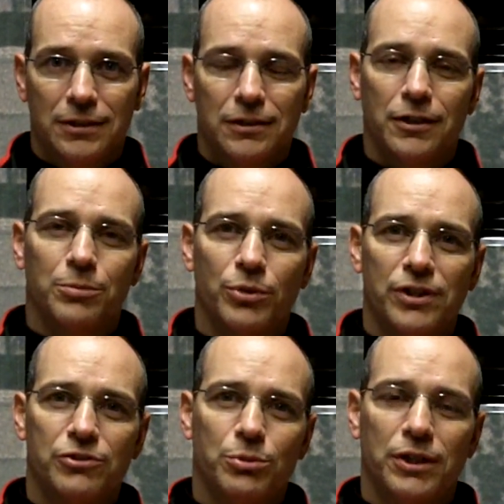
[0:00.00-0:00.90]
to help
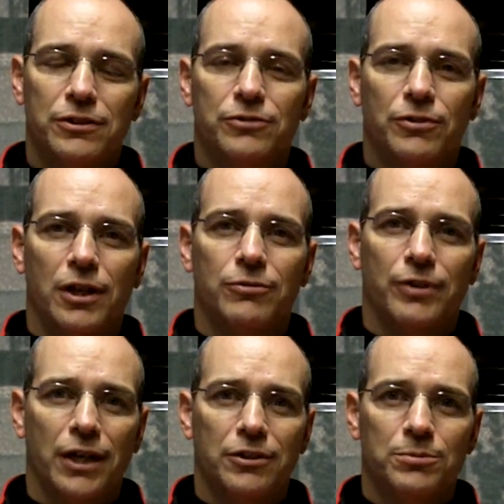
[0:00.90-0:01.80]
raise awareness for how
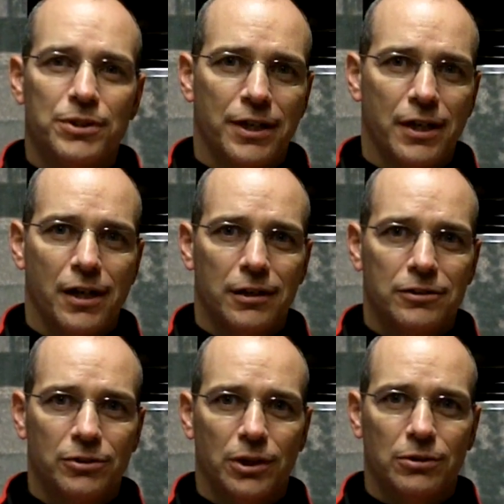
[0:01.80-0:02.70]
valuable they are
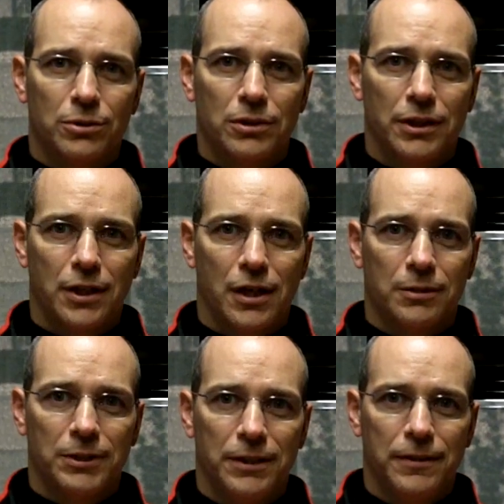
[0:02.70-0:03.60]
to our local
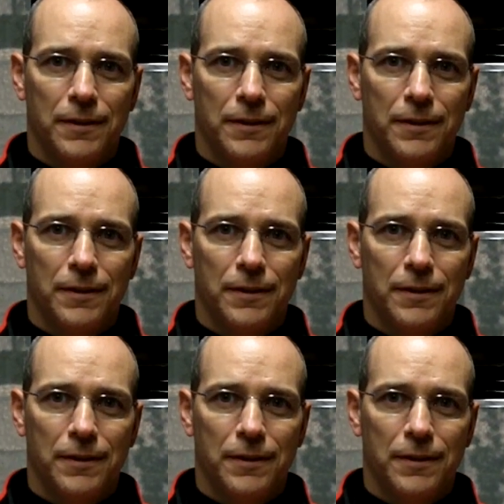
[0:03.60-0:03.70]
economy,